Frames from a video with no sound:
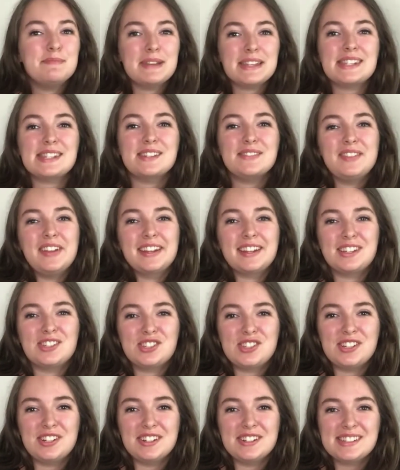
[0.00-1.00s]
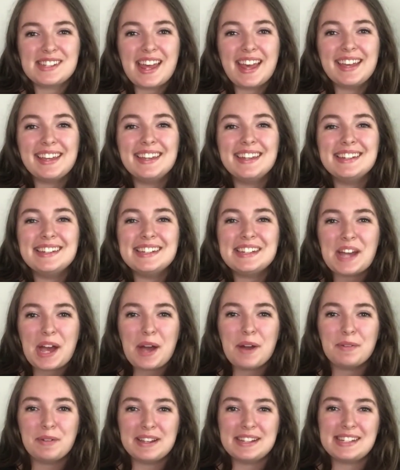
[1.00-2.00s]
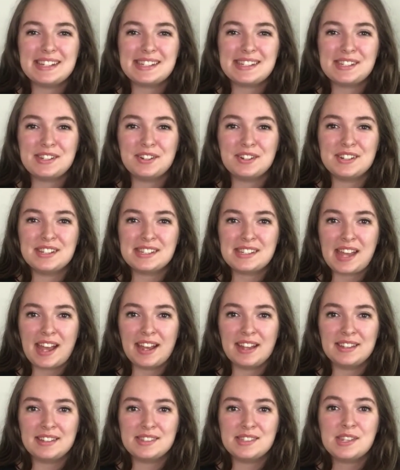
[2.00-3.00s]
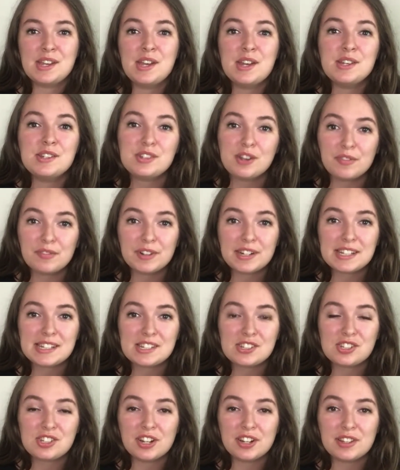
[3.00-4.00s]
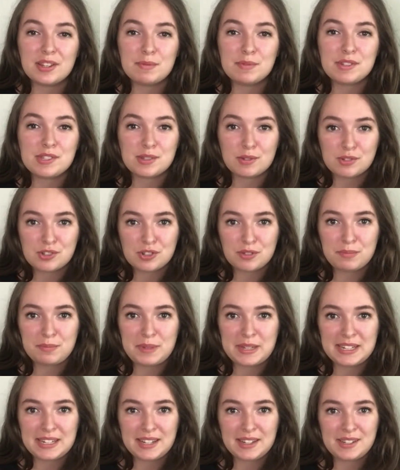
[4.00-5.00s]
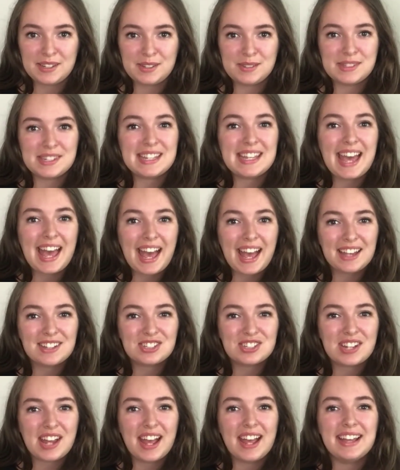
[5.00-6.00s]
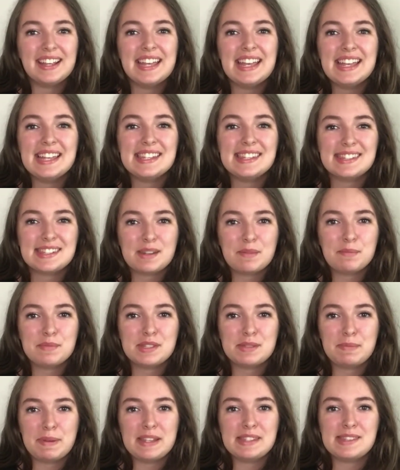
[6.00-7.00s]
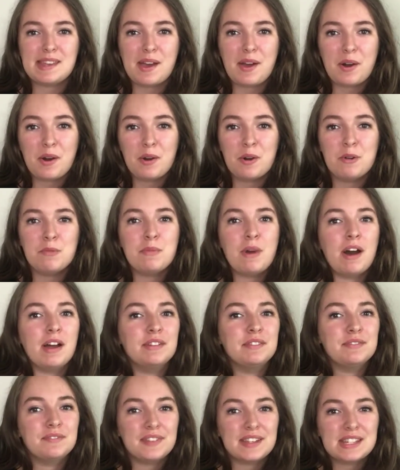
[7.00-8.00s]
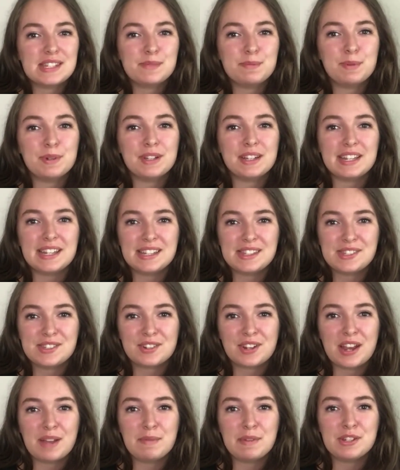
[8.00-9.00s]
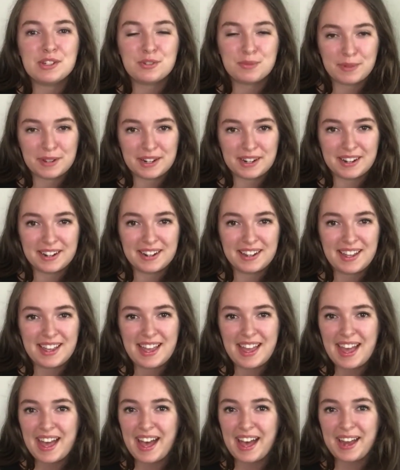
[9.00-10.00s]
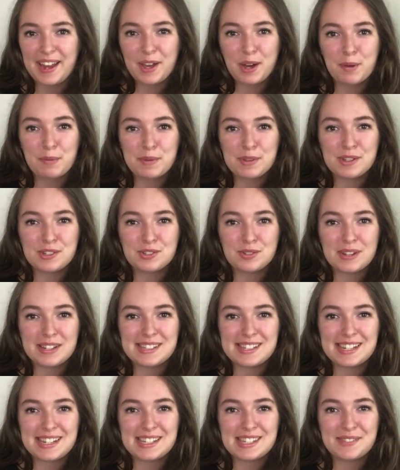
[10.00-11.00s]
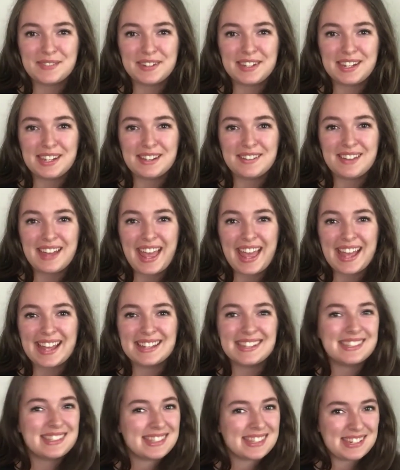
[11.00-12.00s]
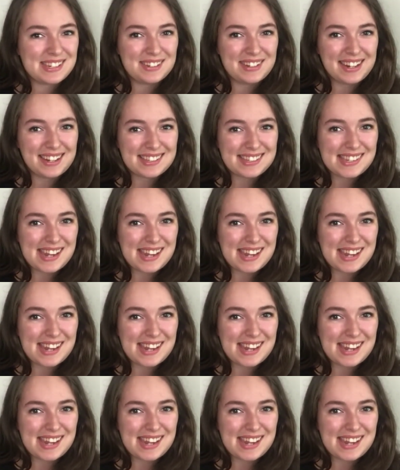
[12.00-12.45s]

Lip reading: Best of luck, engineers. I cannot wait to see your designs. Don't forget to share them to social media using hashtag STEMSpaceAtHome on Facebook, Instagram, and Twitter. I hope you enjoyed today's video and see you next